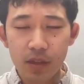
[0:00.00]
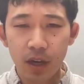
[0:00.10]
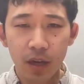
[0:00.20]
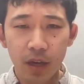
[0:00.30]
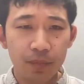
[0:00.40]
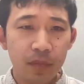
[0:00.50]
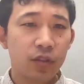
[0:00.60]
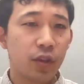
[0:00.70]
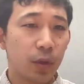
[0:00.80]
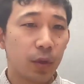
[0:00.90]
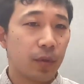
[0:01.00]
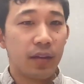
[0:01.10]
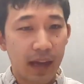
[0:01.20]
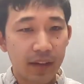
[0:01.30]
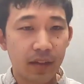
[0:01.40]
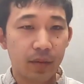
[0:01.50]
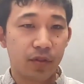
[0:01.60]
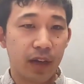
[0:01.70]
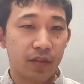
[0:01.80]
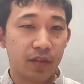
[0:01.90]
So that's the
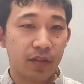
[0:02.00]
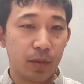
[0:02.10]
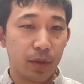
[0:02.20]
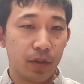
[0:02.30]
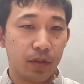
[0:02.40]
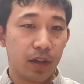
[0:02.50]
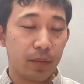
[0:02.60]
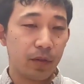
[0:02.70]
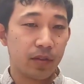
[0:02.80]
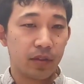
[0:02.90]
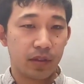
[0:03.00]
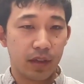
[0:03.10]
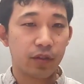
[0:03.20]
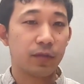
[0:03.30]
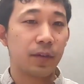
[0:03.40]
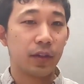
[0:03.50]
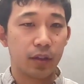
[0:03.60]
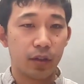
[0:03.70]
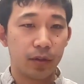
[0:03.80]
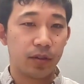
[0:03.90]
abstraction we built up. It was actually very
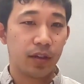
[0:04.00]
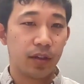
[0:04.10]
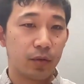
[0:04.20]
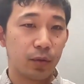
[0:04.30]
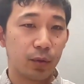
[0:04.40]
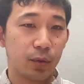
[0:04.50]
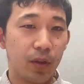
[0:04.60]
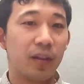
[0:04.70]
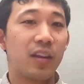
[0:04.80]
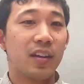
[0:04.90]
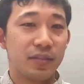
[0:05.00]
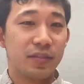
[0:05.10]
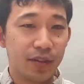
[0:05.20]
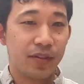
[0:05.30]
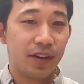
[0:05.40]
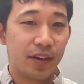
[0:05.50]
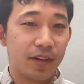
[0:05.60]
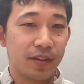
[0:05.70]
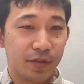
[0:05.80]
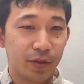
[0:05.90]
close to how Google does
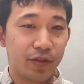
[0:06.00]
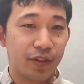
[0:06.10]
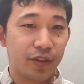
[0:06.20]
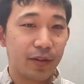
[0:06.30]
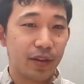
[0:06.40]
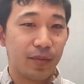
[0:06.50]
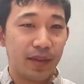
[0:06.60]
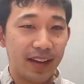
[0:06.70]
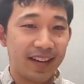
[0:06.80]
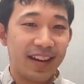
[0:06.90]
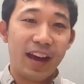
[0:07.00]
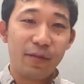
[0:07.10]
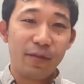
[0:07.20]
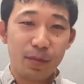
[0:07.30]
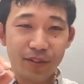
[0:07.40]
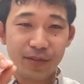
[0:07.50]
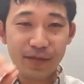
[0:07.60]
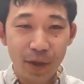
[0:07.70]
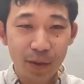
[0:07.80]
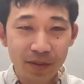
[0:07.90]
their search algorithm. They have a bunch of
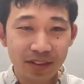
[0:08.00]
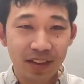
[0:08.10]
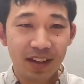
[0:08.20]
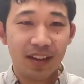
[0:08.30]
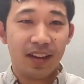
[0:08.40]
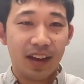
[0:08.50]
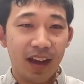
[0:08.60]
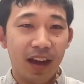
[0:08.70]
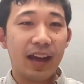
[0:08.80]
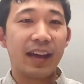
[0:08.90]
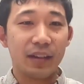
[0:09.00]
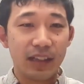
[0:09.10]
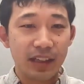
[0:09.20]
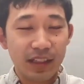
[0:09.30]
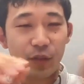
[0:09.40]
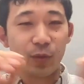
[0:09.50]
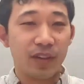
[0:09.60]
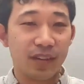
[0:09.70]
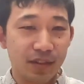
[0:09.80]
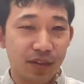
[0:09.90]
nodes, and in each one
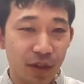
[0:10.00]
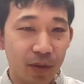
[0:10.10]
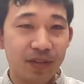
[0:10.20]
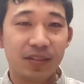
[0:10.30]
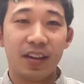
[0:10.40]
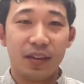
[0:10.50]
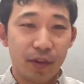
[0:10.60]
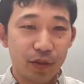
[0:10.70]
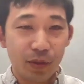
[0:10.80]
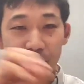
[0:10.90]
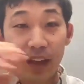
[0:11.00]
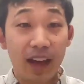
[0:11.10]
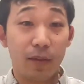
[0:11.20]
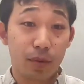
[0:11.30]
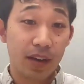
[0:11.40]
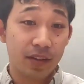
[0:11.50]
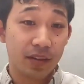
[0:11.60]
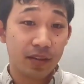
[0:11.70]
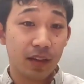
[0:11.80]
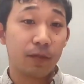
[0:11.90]
of these nodes, they're doing a lot of
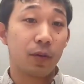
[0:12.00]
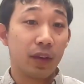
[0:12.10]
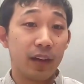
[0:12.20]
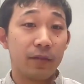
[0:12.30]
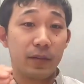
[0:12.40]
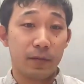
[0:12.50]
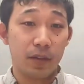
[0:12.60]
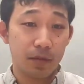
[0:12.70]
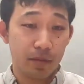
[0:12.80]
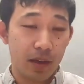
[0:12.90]
processing for a lot of different